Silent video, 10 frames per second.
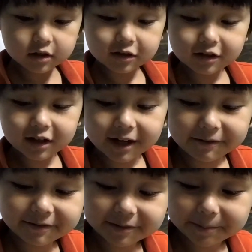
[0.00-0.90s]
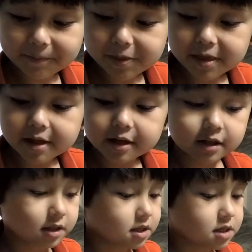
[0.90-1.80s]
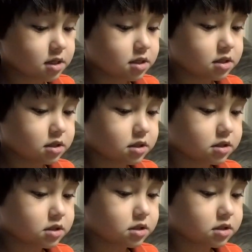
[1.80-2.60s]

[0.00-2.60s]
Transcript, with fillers: Well, Daddy's not as good a spinner as you are.